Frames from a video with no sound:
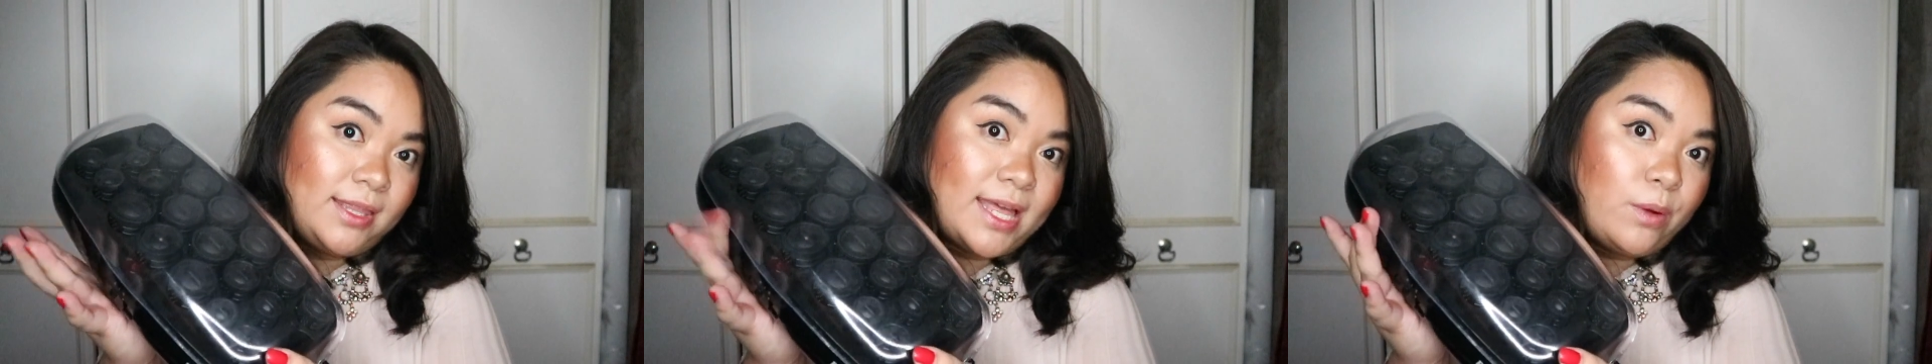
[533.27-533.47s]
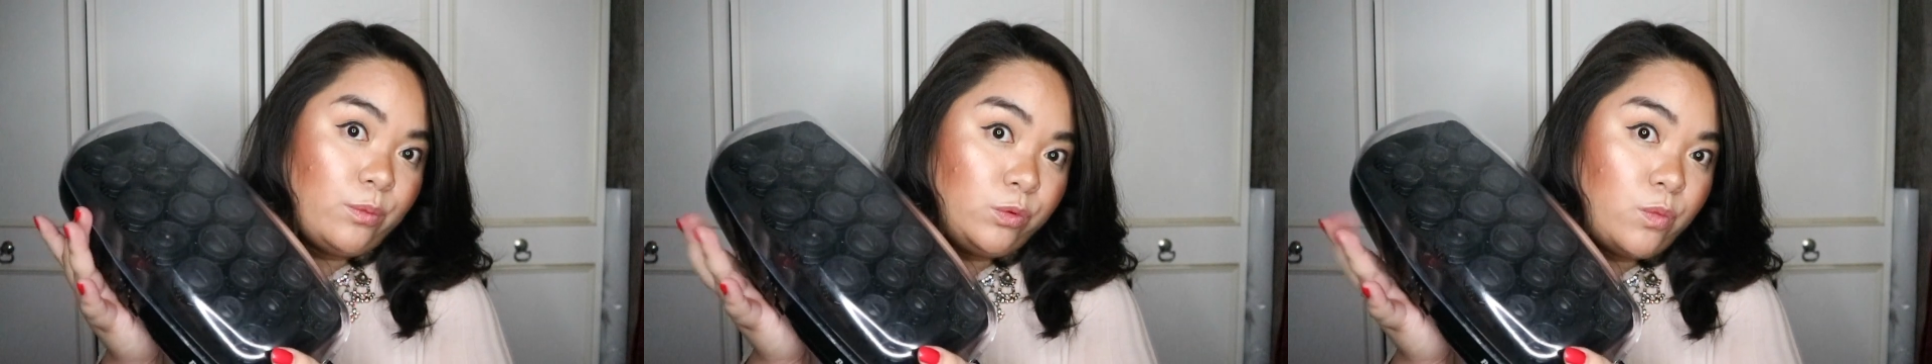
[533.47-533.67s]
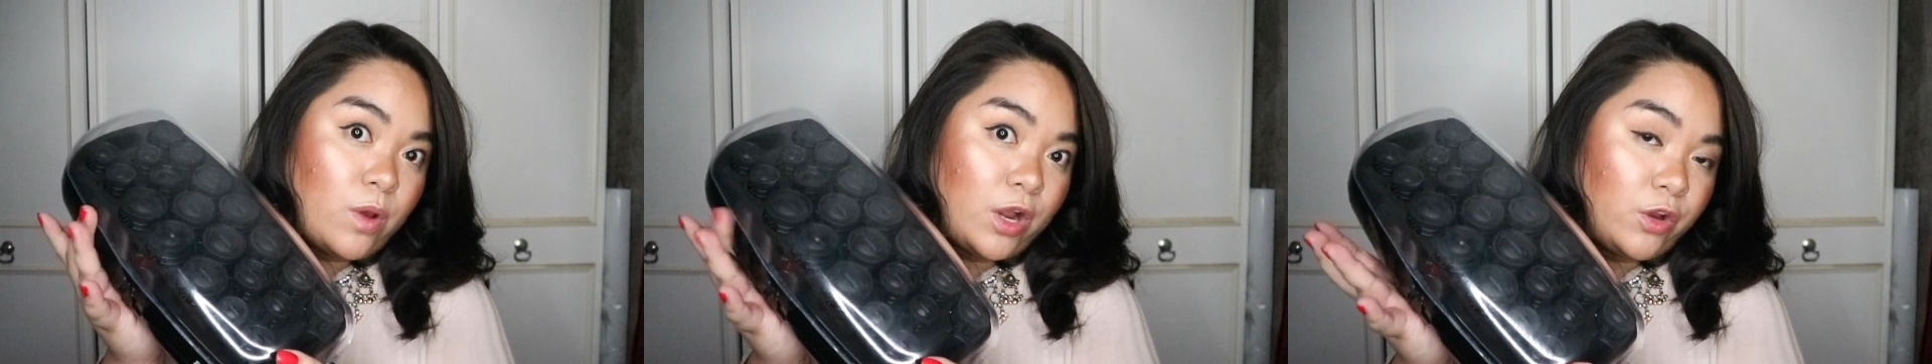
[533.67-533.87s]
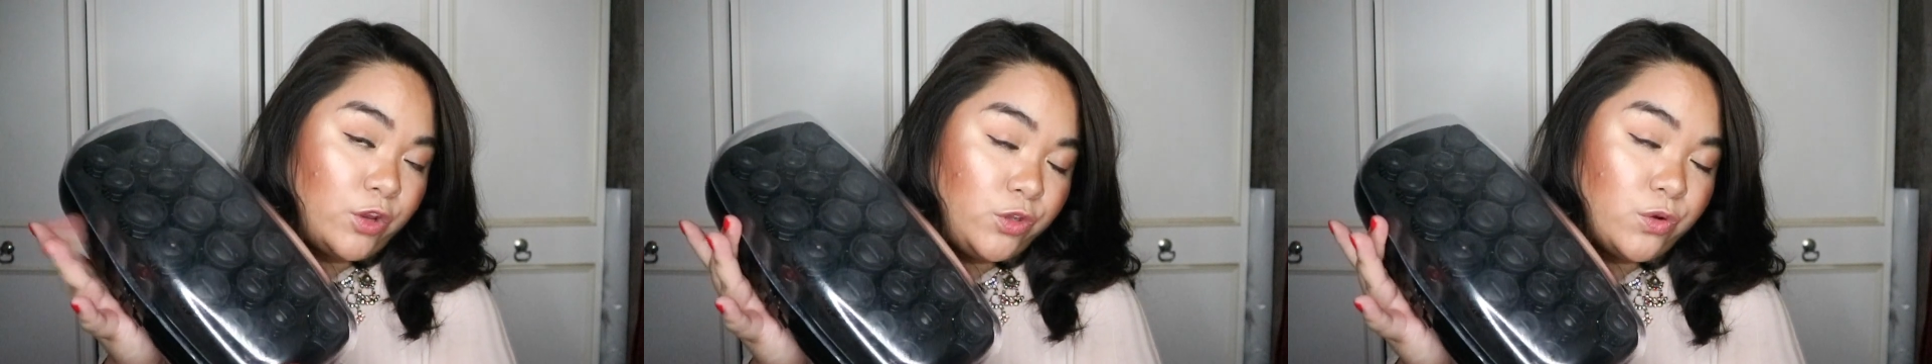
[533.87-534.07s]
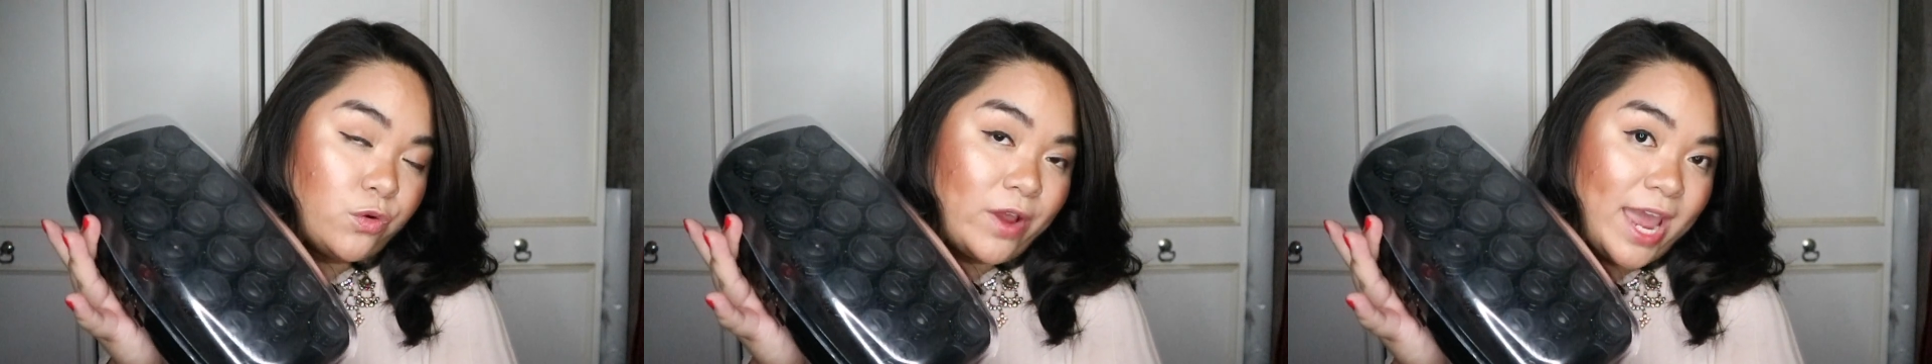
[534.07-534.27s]
that would work
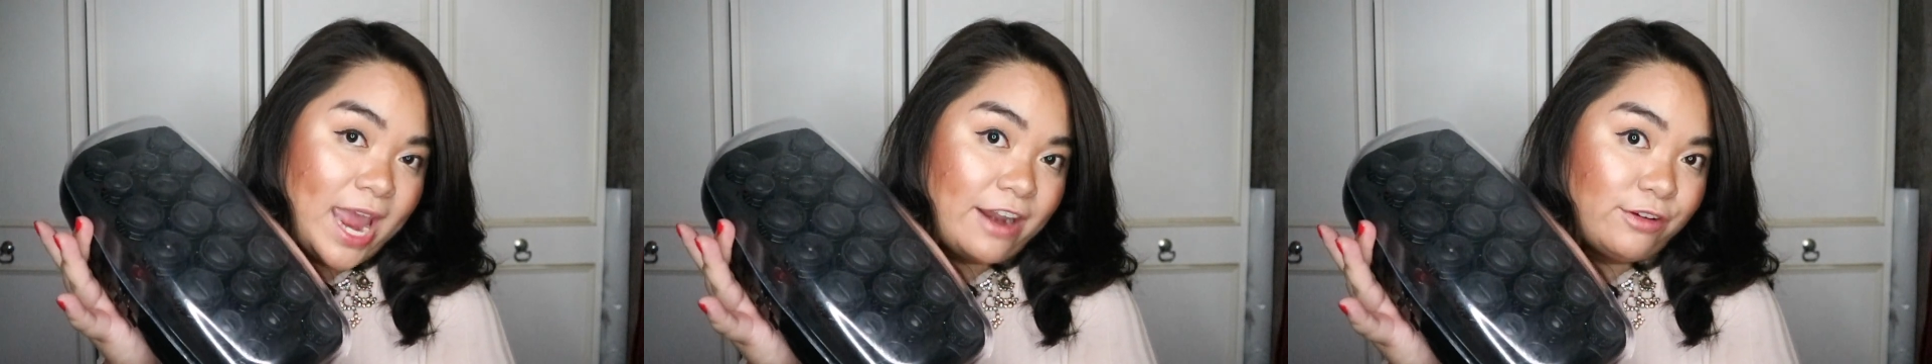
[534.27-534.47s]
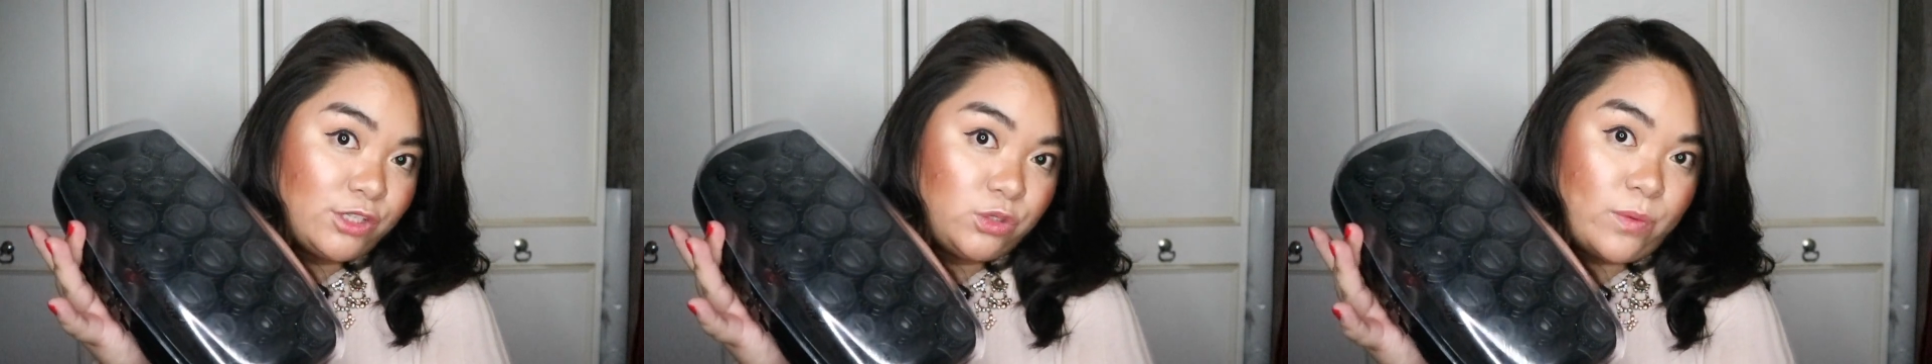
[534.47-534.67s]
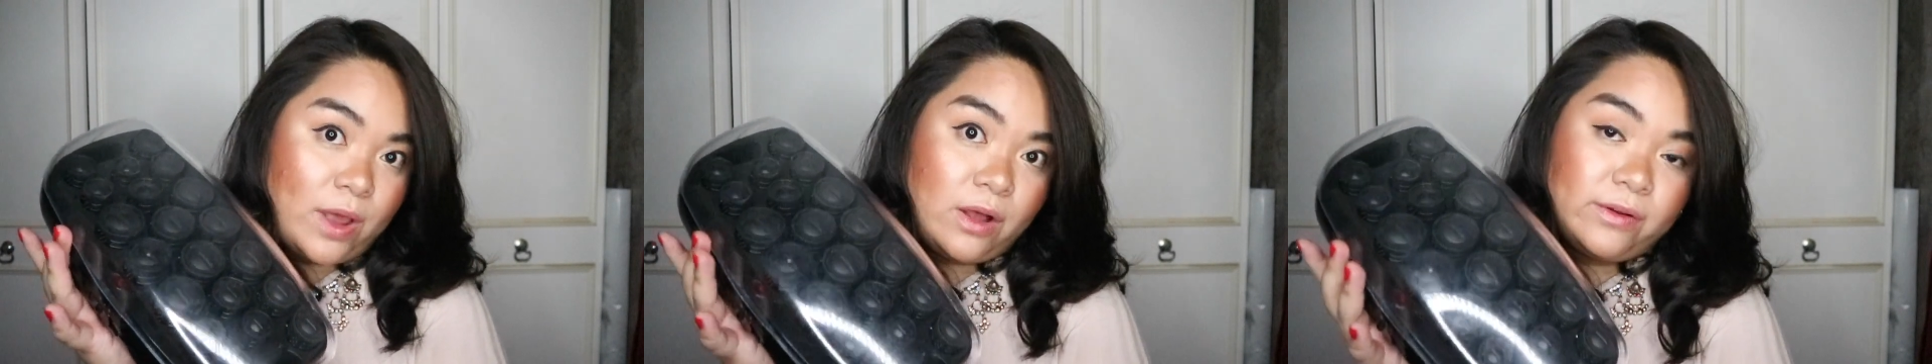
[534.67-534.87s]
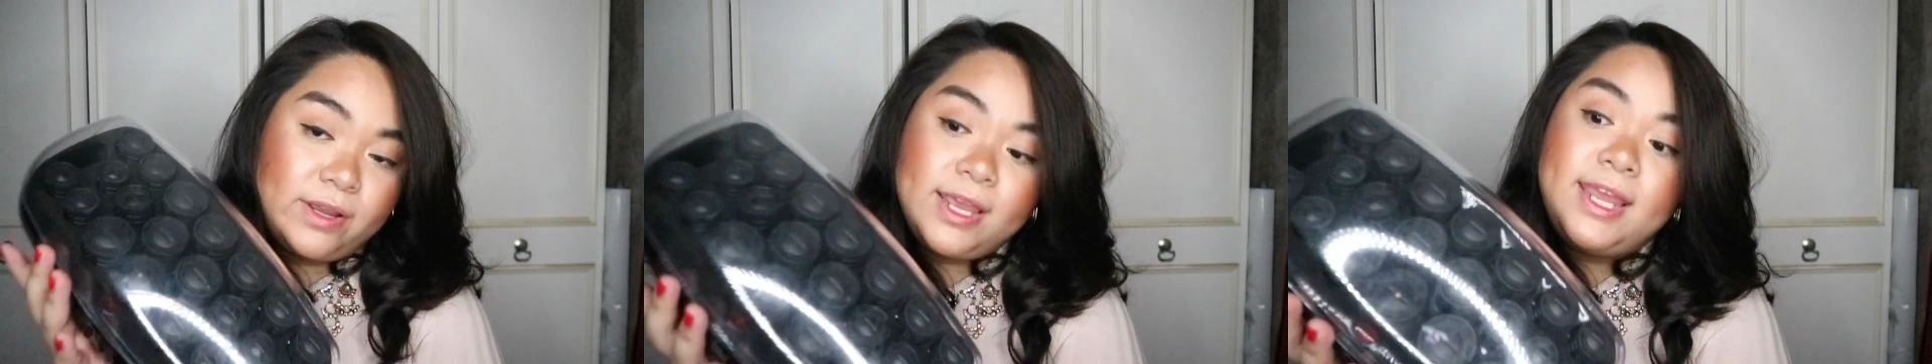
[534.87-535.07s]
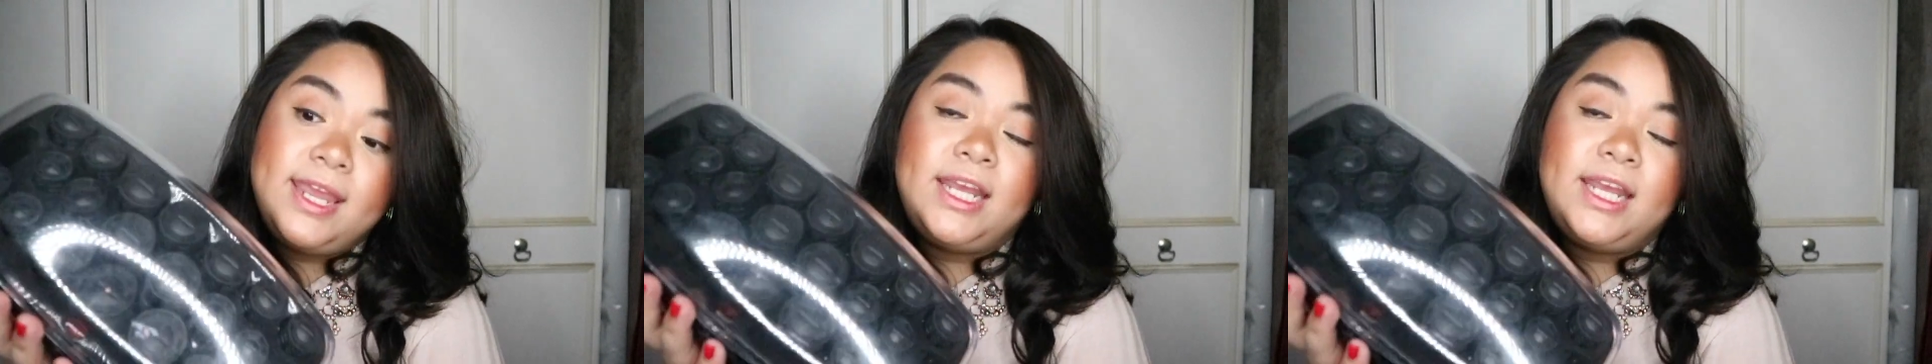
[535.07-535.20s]
on your hair as well.